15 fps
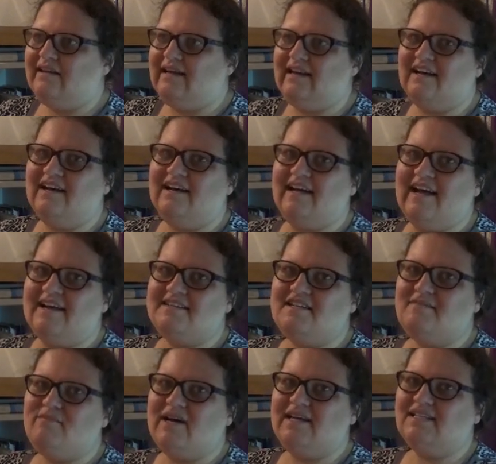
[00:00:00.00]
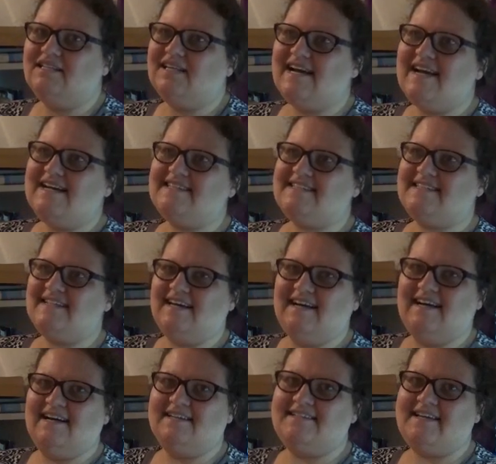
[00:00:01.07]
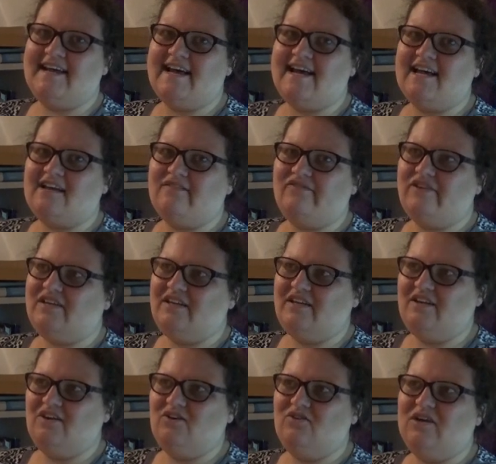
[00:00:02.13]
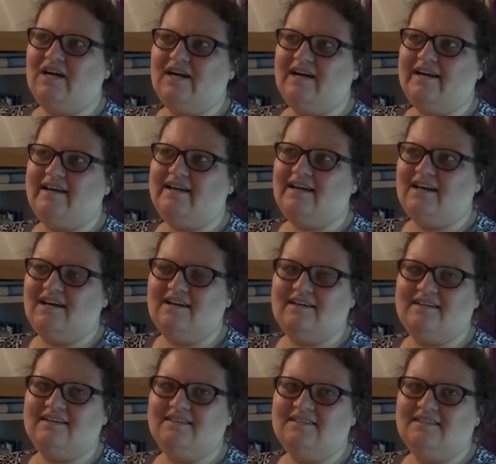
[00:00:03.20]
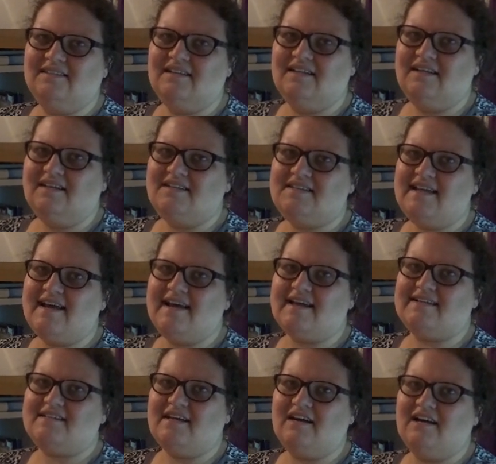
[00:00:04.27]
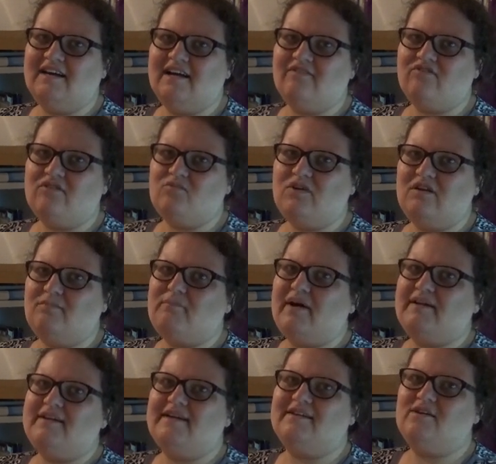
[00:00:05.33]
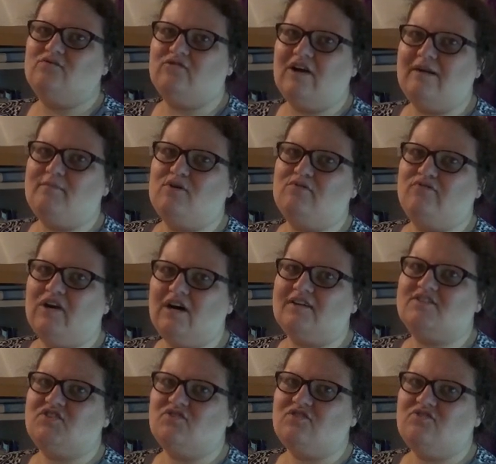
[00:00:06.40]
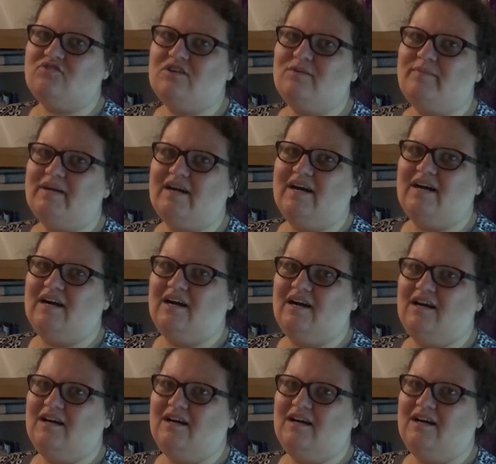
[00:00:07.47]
Uh, and in my last uh, tag video, I uh, tagged uh, everyone in my NaNoWriMo Voxer group. Uh,